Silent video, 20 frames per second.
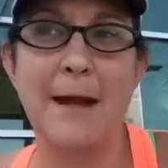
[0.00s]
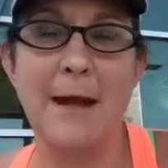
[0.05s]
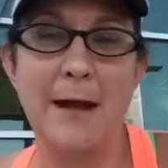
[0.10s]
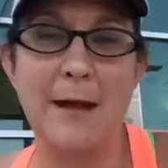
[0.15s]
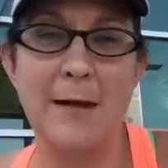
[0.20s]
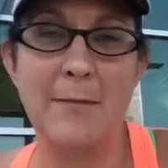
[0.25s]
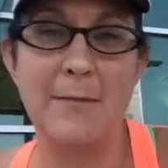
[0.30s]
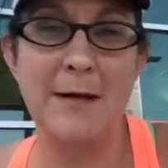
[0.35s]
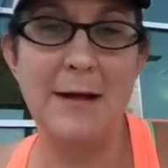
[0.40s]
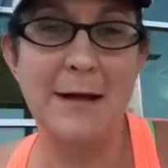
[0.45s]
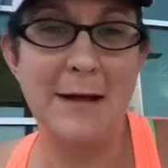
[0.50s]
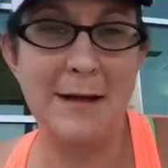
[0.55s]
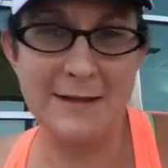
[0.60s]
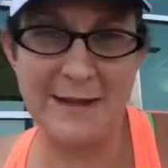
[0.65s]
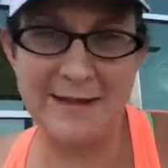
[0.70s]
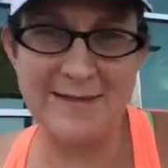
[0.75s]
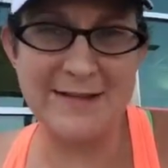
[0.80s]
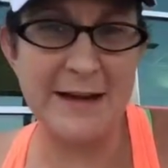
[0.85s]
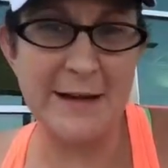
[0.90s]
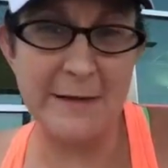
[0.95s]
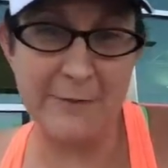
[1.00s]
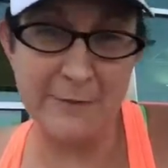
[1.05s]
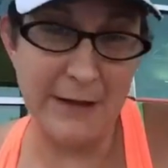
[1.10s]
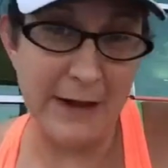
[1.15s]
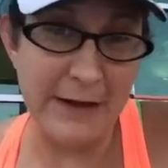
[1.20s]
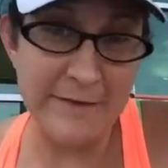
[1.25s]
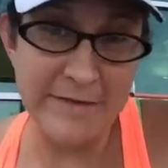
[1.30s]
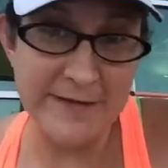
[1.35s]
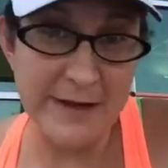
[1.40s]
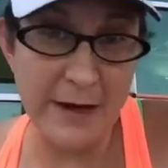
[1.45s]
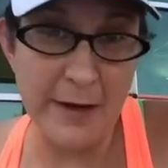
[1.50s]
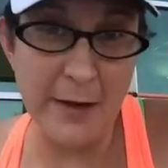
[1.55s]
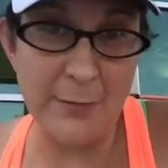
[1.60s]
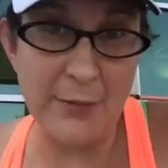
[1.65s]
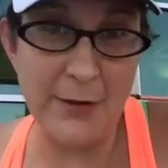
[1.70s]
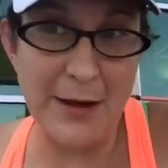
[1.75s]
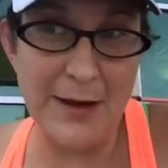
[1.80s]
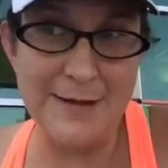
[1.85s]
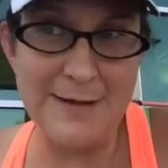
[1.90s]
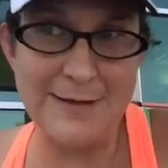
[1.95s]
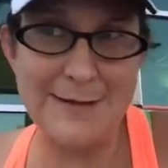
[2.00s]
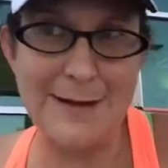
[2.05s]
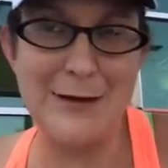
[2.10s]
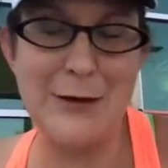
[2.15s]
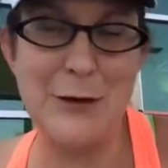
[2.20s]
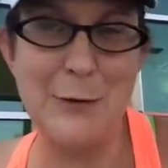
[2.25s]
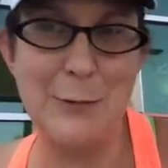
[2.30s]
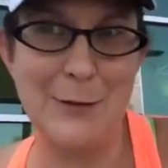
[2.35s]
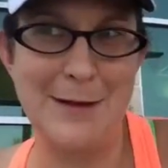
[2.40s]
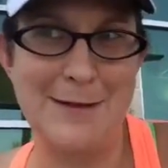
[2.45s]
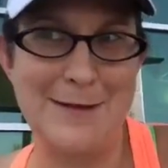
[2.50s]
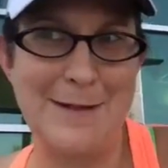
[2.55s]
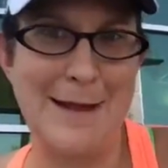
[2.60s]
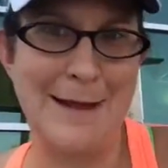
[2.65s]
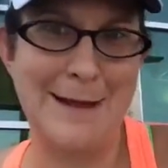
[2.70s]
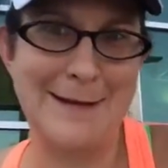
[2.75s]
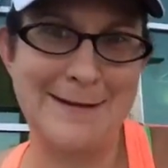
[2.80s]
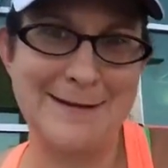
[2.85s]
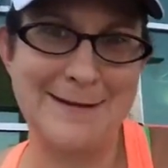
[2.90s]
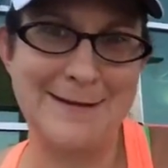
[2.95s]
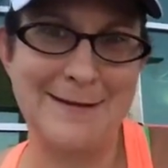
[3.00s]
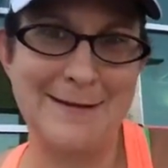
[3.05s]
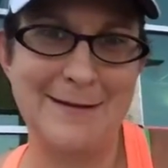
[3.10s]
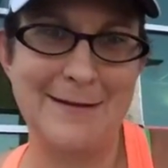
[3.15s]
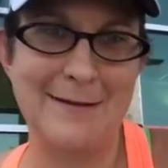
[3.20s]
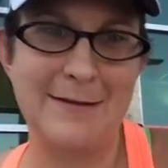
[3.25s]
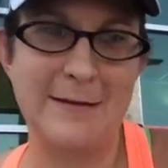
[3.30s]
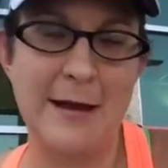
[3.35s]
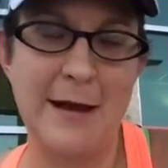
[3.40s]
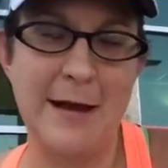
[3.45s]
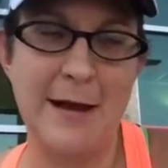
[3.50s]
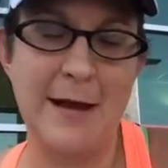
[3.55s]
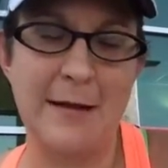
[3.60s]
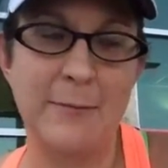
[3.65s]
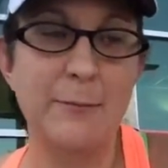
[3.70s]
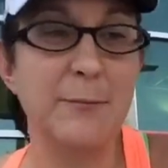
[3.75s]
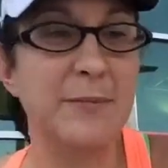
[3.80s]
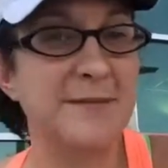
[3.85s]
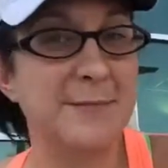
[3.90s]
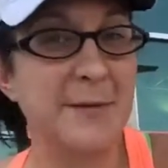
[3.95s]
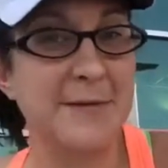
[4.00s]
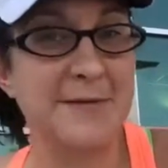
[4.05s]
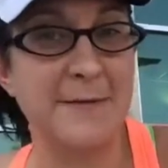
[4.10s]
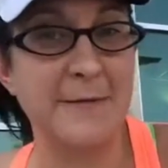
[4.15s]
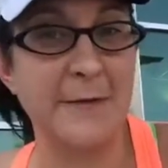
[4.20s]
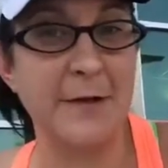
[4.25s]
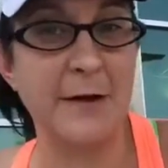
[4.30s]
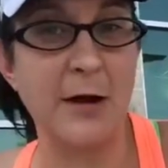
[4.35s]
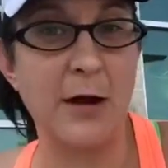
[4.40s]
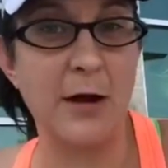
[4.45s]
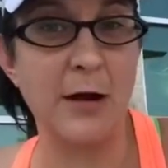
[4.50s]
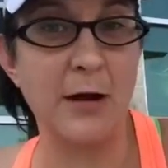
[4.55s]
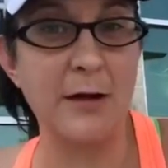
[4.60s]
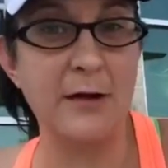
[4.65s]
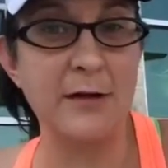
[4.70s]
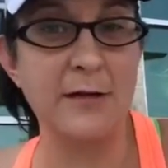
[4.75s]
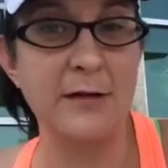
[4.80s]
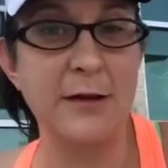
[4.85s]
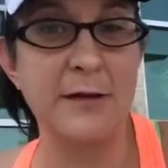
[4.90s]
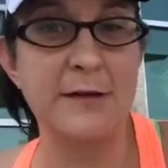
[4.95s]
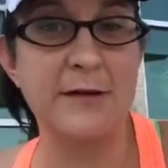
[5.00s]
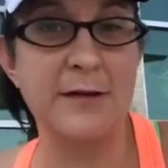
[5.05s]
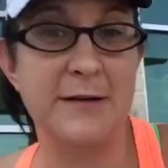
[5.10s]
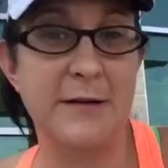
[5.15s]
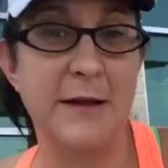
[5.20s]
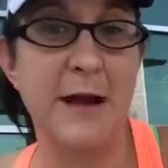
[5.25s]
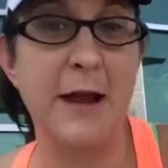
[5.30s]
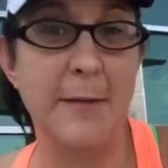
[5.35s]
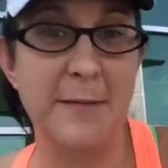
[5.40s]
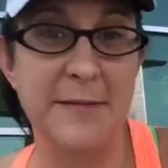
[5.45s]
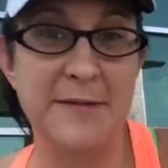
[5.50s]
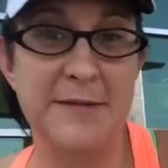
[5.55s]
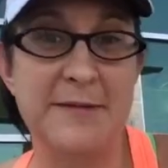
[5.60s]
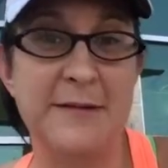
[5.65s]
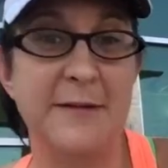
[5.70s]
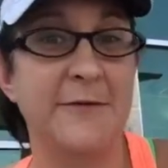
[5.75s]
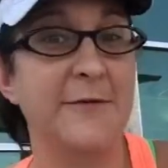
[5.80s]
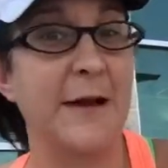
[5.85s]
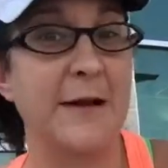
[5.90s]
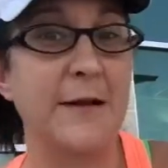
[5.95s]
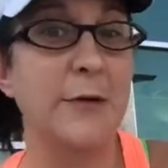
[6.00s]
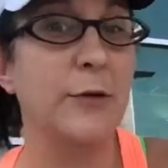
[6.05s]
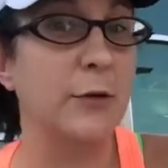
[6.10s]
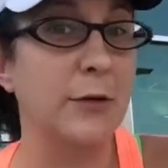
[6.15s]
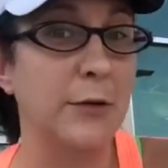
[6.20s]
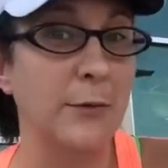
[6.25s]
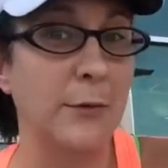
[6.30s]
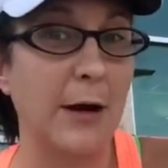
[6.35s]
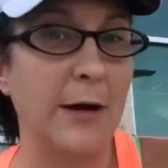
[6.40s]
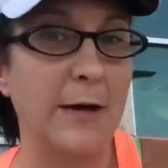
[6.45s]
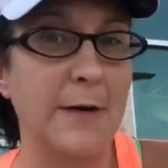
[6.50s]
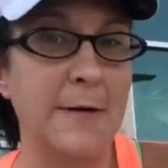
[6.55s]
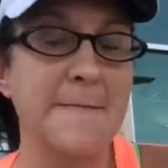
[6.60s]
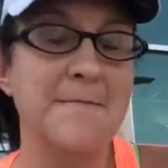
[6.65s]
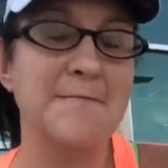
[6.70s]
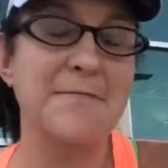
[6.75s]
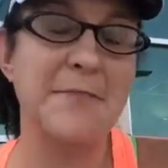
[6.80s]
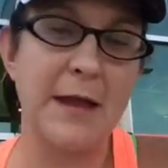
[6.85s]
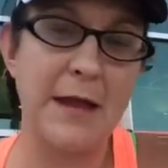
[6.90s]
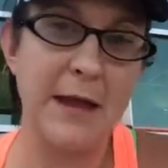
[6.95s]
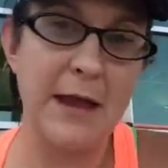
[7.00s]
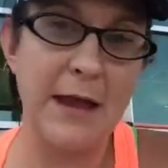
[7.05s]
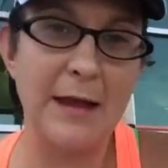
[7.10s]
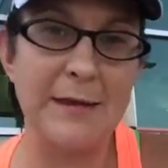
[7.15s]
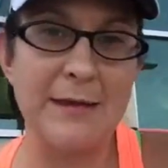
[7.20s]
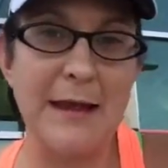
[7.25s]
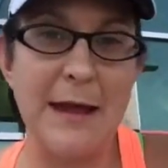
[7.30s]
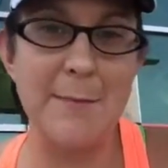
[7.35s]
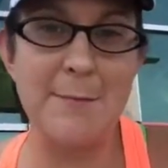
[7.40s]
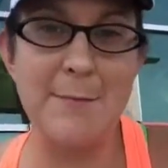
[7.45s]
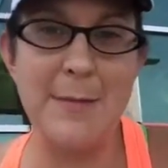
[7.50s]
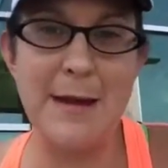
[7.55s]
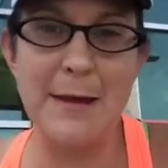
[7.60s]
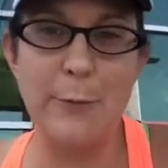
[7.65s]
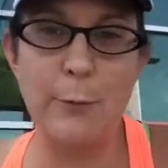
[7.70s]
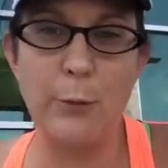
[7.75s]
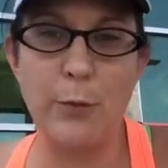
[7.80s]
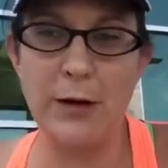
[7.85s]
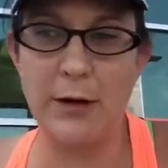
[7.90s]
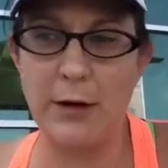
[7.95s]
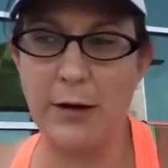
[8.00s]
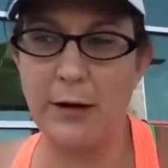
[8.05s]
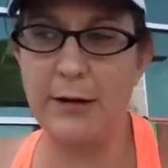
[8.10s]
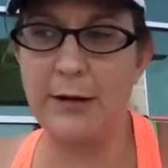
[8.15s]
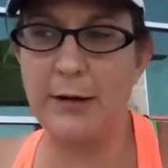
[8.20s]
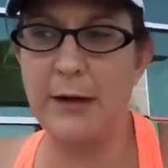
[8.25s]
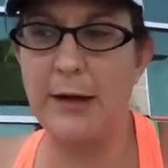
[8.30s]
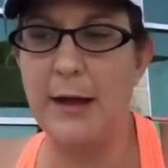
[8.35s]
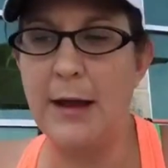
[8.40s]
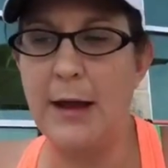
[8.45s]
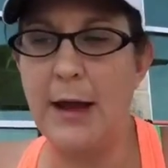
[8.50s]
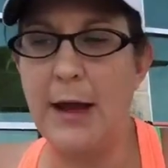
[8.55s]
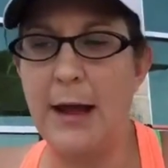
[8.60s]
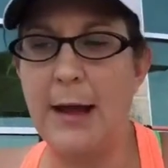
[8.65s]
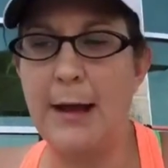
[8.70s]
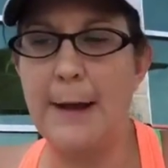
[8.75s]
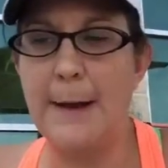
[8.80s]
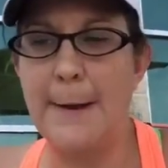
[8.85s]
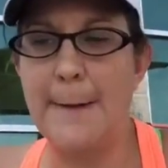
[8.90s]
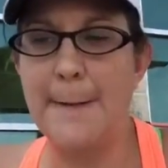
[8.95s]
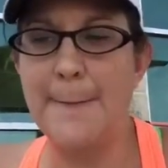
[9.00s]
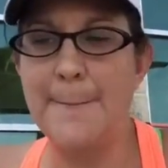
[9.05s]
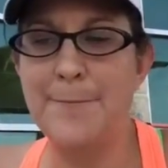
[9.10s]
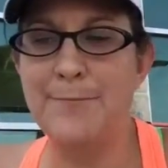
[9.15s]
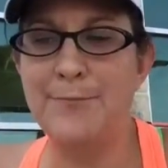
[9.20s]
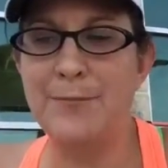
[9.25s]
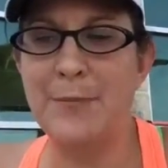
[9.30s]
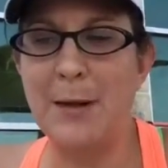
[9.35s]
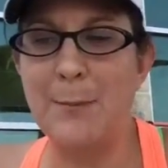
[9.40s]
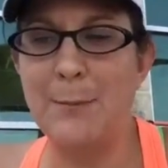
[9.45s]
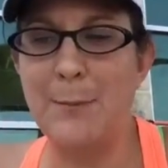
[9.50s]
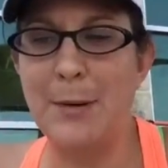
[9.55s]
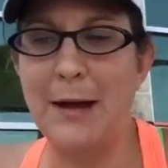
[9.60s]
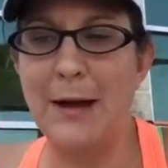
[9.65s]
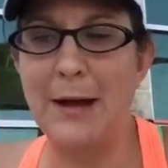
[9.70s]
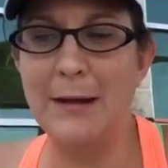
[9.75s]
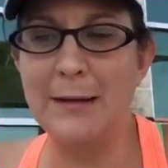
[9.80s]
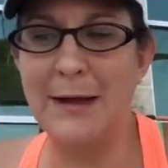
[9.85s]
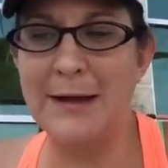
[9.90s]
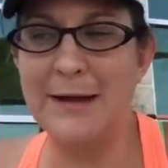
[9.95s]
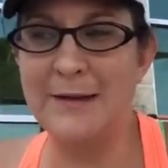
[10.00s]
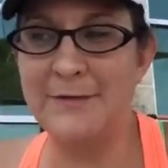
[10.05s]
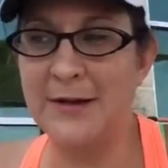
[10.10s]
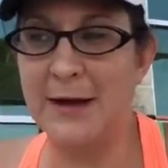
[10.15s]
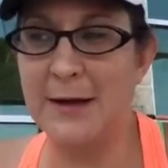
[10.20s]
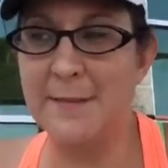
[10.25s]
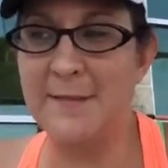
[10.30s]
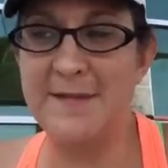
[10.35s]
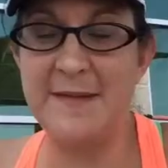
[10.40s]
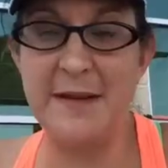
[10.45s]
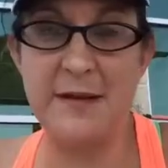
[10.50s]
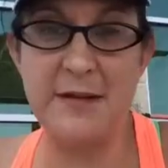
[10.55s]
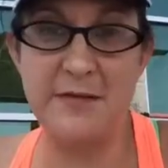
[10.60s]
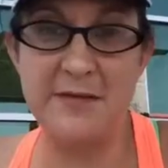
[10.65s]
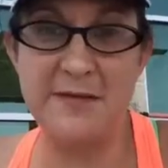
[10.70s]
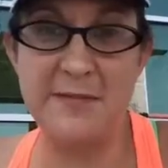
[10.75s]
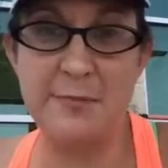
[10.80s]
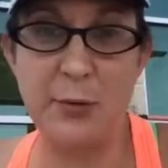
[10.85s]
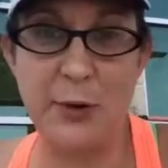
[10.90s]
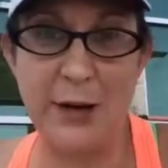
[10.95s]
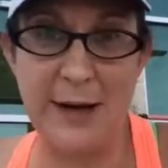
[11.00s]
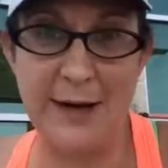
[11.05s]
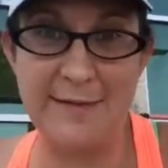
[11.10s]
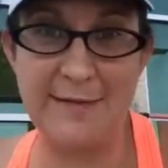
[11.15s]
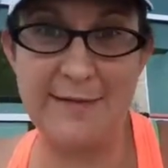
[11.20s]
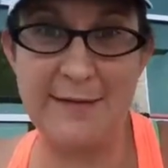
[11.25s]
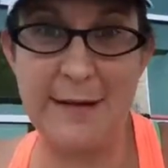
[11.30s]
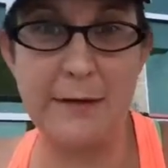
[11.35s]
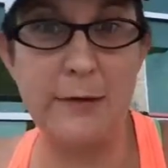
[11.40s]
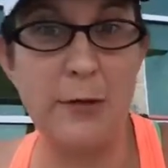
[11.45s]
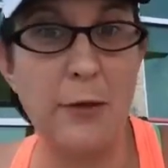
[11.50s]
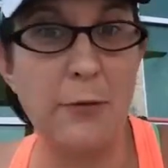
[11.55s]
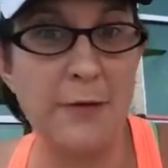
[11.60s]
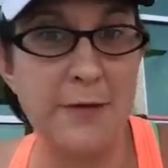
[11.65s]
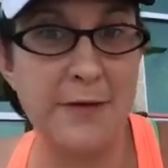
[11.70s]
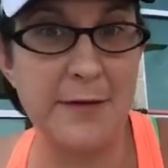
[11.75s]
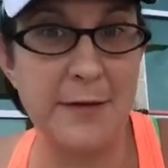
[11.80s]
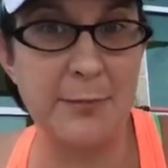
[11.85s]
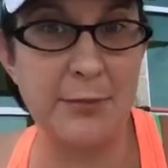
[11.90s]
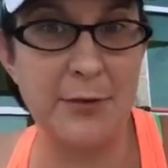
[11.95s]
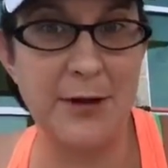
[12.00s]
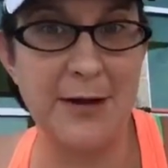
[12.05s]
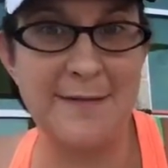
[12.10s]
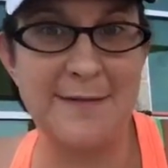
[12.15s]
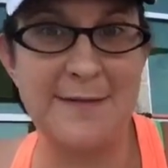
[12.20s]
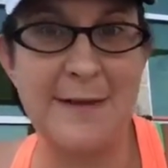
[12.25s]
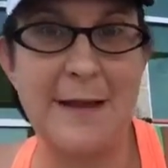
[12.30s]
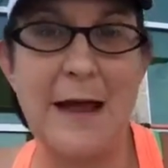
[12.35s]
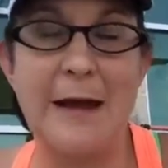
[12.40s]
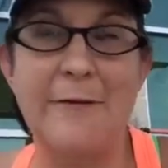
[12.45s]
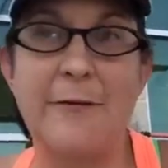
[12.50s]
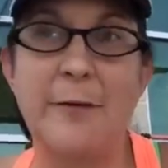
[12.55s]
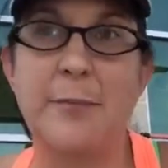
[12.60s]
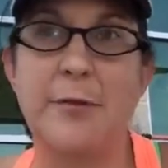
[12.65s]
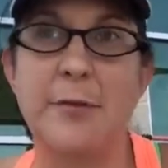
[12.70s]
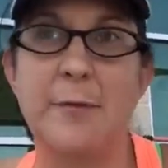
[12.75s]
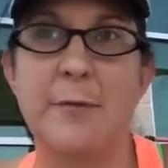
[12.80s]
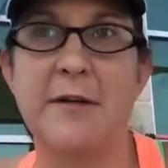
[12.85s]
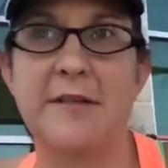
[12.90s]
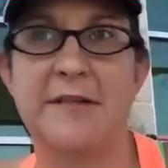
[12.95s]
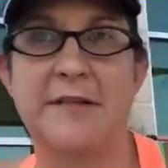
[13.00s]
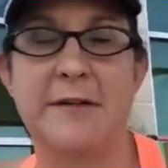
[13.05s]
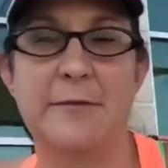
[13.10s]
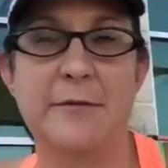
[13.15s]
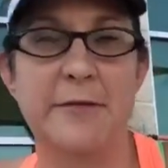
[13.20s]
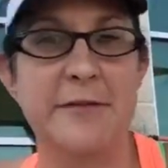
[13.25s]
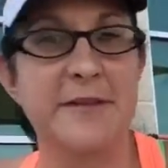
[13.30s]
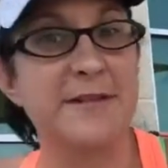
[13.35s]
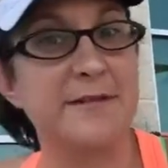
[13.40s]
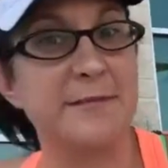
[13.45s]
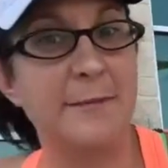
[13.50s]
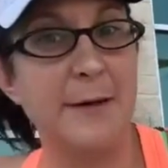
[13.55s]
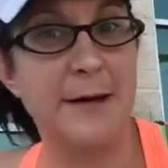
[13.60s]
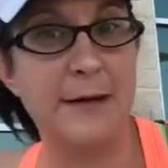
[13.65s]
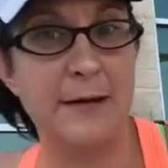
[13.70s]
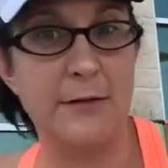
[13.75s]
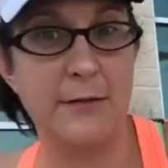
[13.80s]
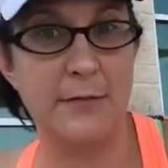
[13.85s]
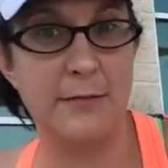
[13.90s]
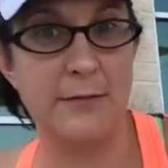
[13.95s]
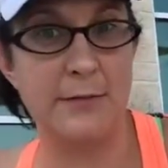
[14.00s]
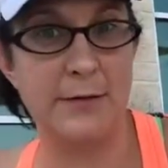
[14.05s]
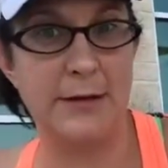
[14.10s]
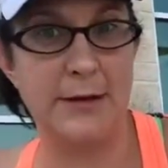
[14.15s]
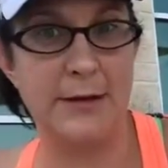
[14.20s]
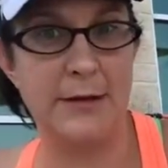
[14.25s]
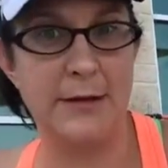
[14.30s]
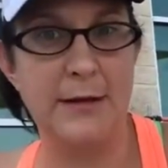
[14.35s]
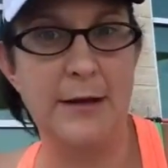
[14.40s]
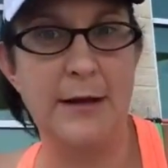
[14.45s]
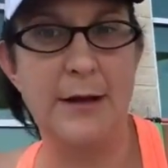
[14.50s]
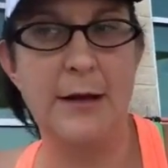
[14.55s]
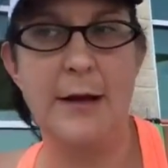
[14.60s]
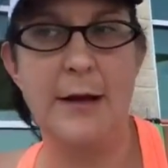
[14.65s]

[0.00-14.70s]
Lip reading: That's kind of lifestyle branding, that you want that specific car to help define who you are. And that may work. But a lot of times they use price. They lower their price. They have a promotion. Well, this weekend only.